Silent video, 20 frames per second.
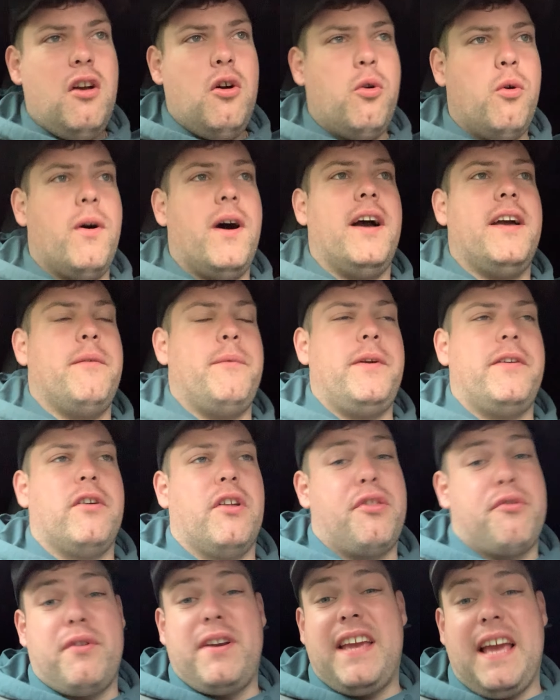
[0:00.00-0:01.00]
Well, we've got
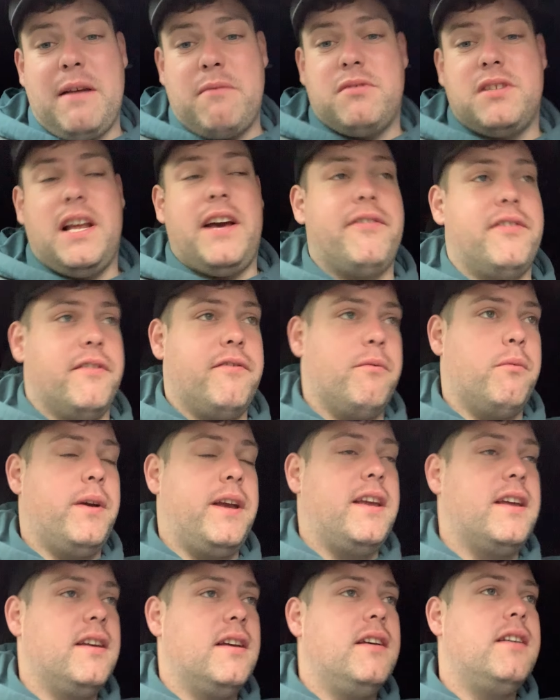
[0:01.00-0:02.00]
three games left, haven't
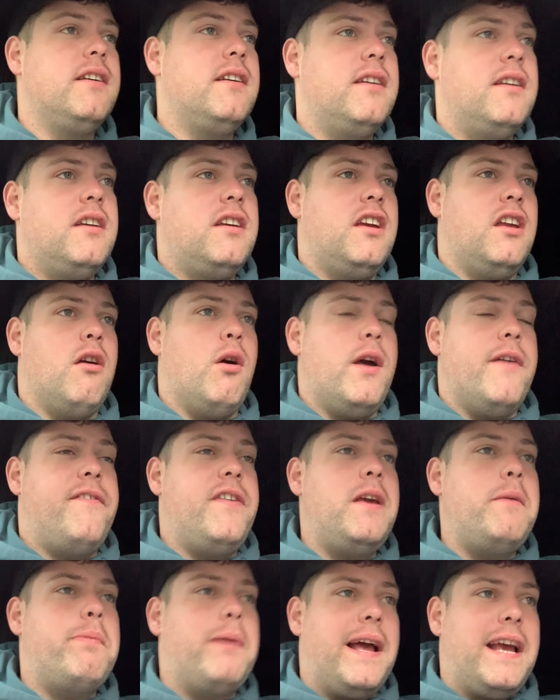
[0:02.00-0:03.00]
we? You know, if
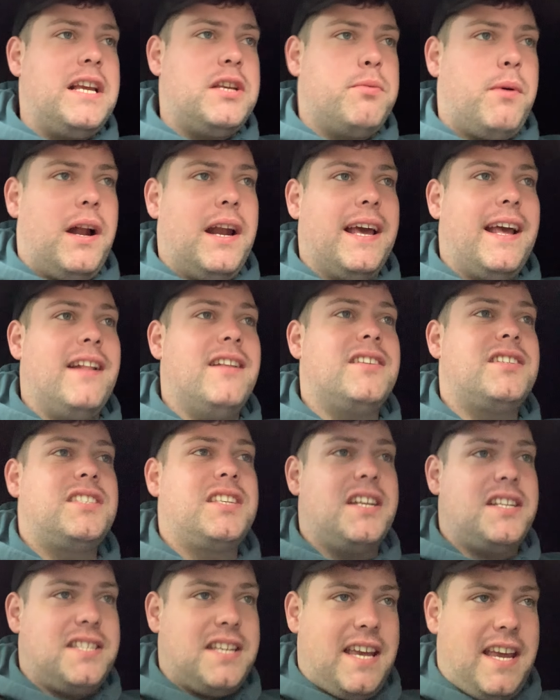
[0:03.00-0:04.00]
he plays well against
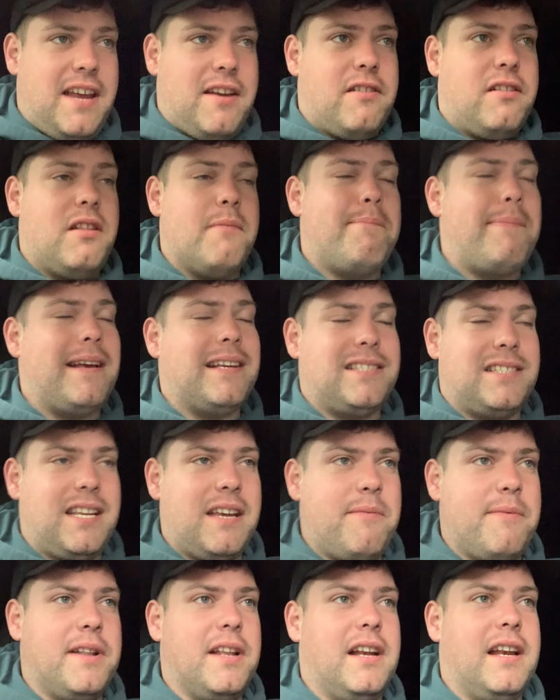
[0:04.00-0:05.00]
City, the best
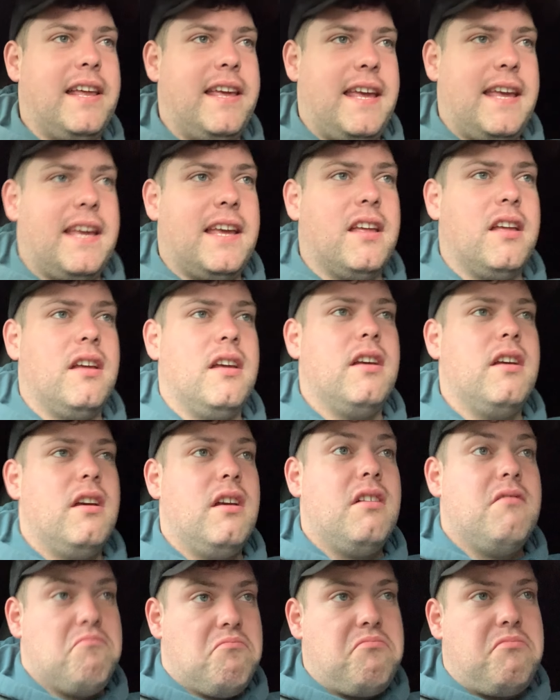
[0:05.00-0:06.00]
team in the league,
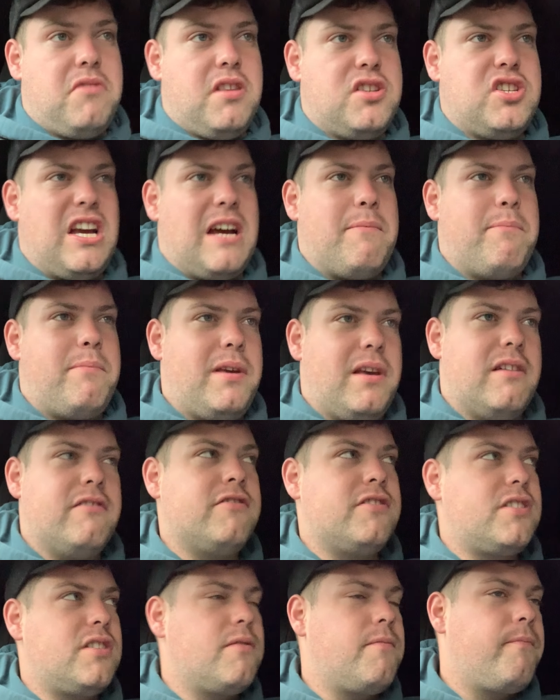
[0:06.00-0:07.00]
the
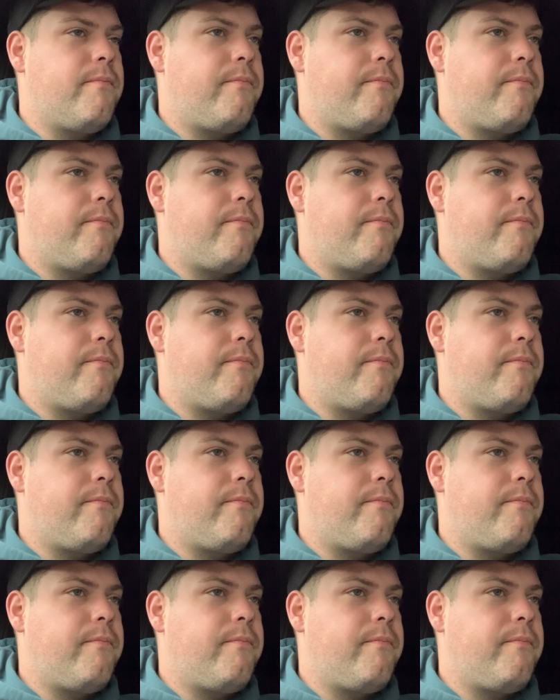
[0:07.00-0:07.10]
champions,